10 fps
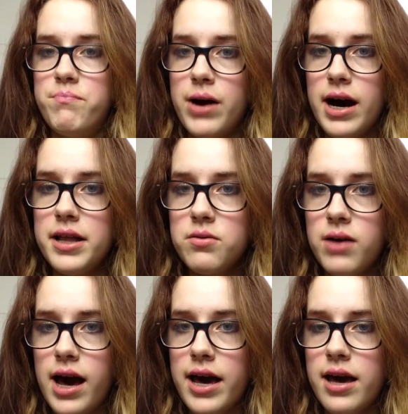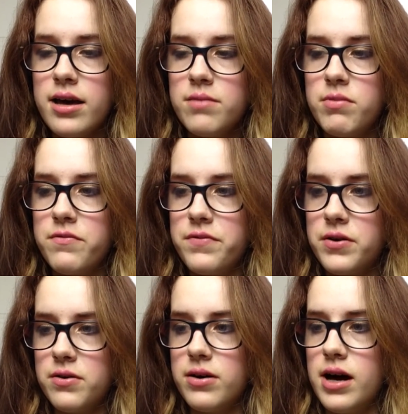By the way,
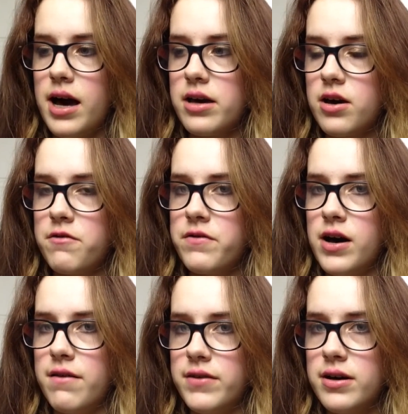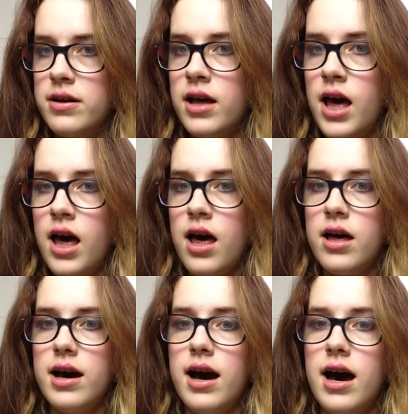before I go further,
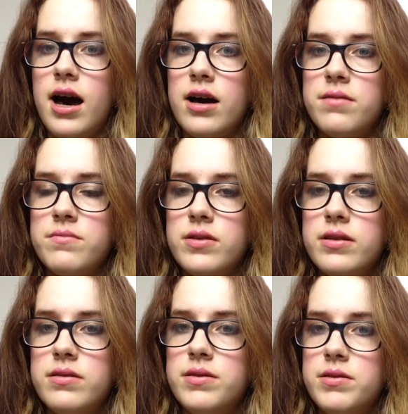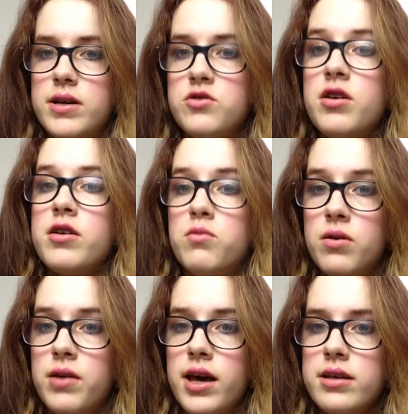a trigger
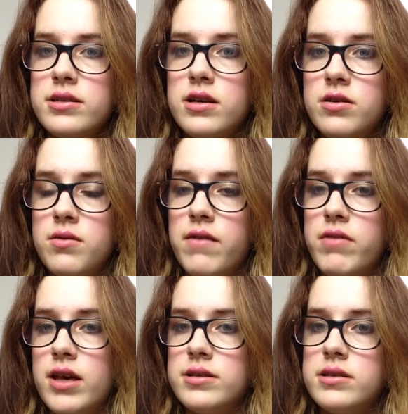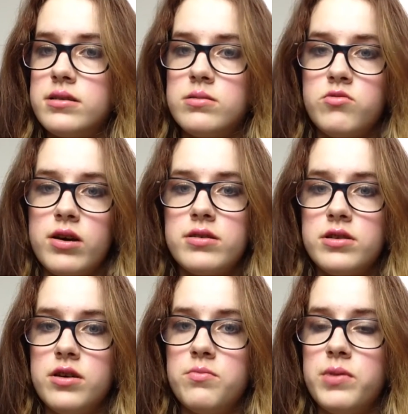warning, so if this
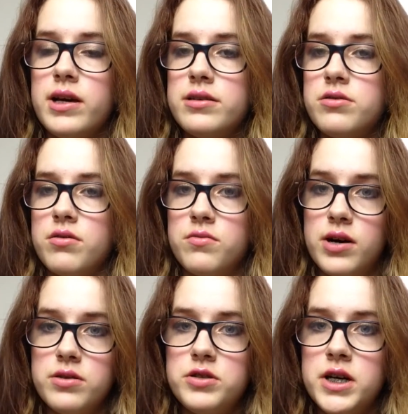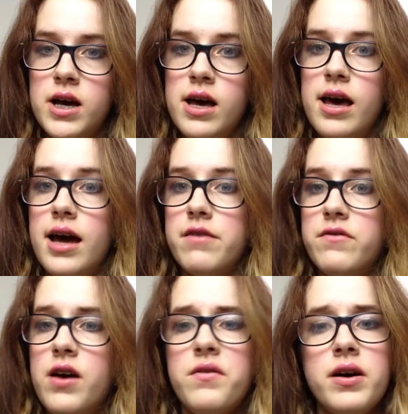triggers you, please do not watch any
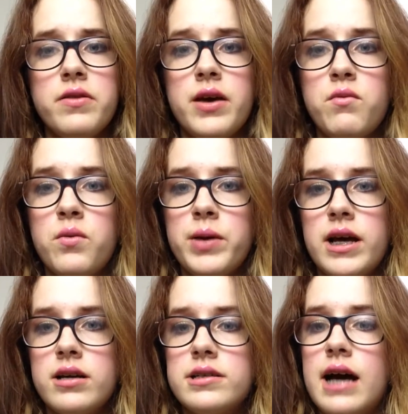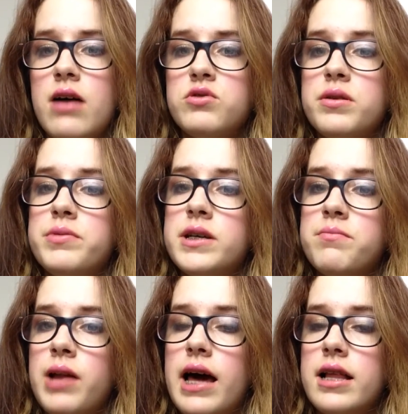further. There will be links down to
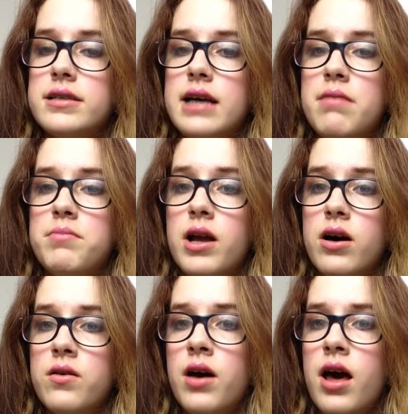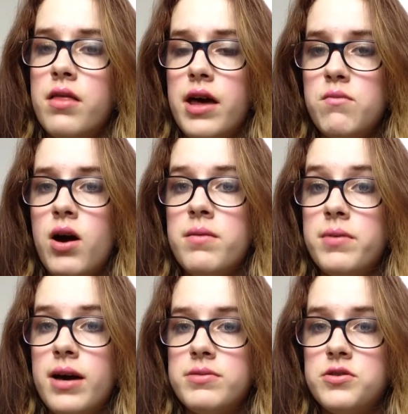some playlists down below. They won't
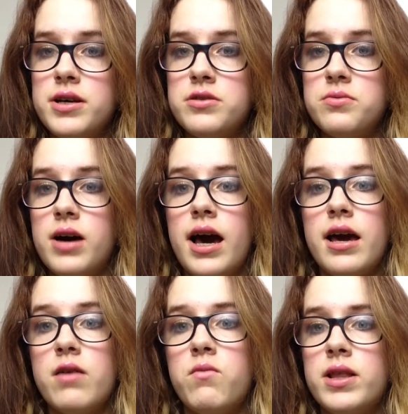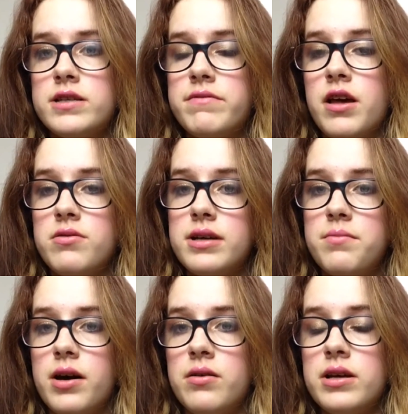be up straight away when this video is
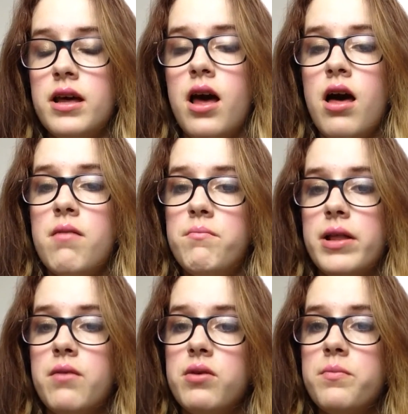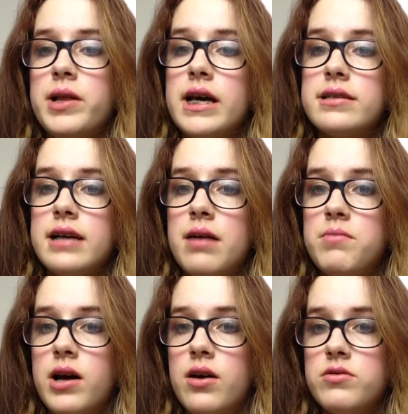uploaded, but there will be links down
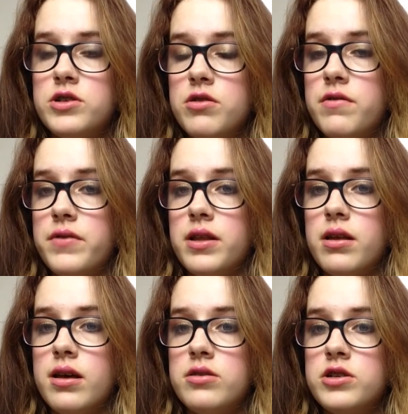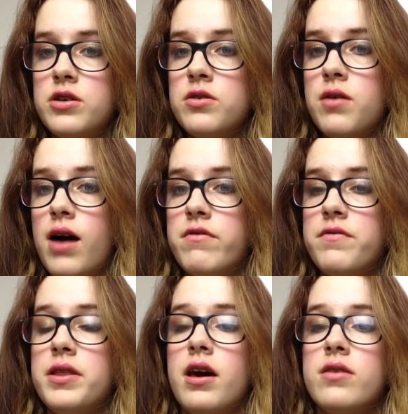below to the to other
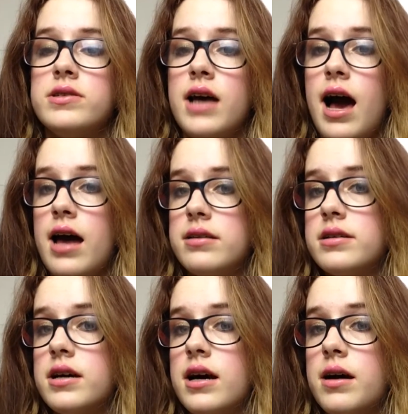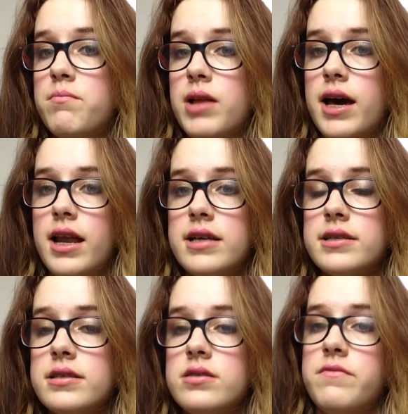videos and
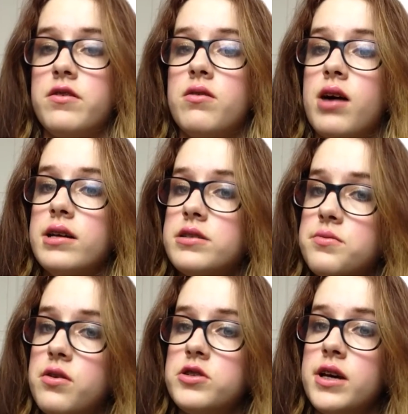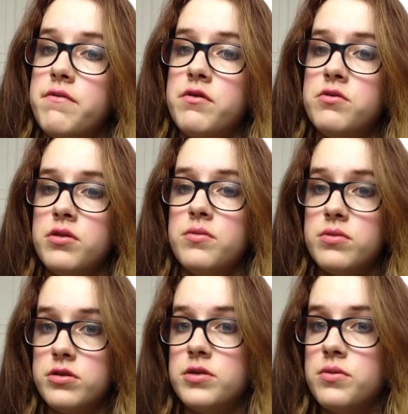playlists for you guys to watch if you do not
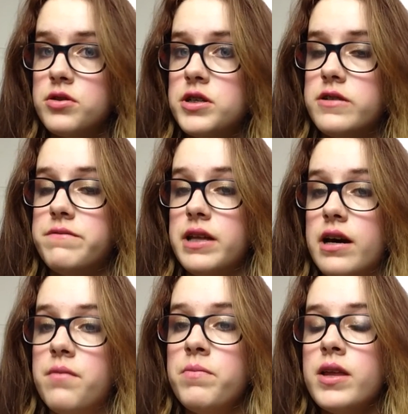want to watch this video.